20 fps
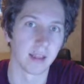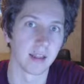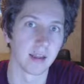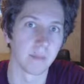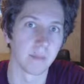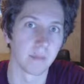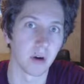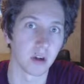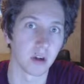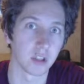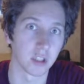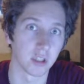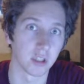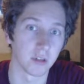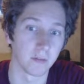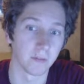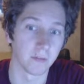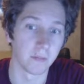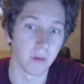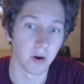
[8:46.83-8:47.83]
process
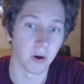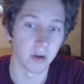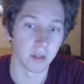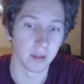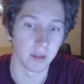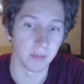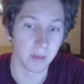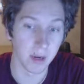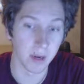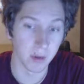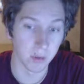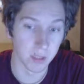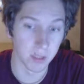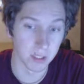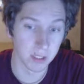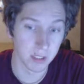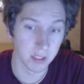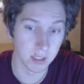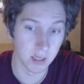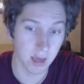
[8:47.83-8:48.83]
of burning the big
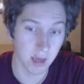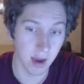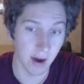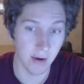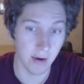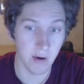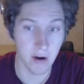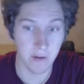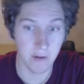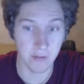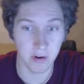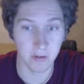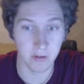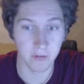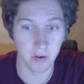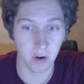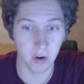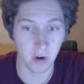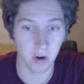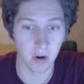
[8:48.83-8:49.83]
ones. However, if
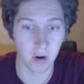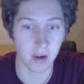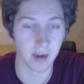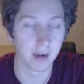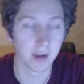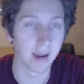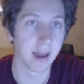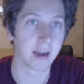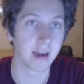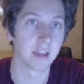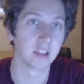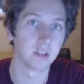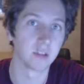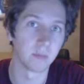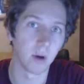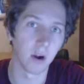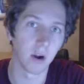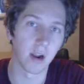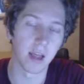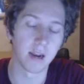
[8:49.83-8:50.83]
you're only getting
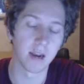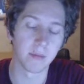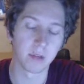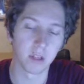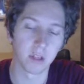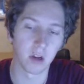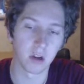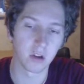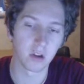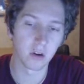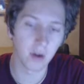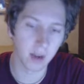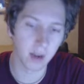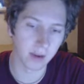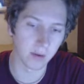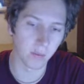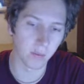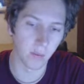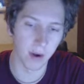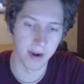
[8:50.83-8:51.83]
small enemies on you,
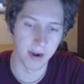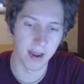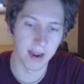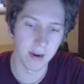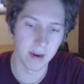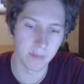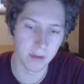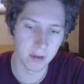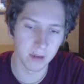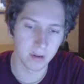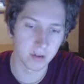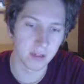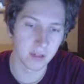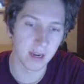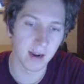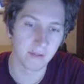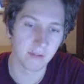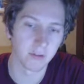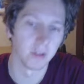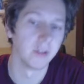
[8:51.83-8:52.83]
like 1 enemy, you
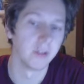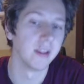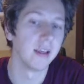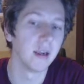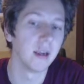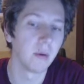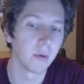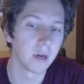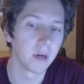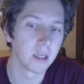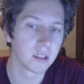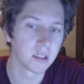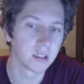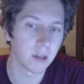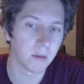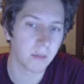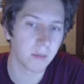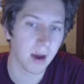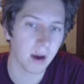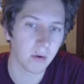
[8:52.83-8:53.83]
still have to deal with it
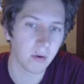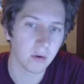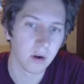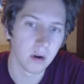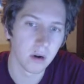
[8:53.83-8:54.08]
somehow.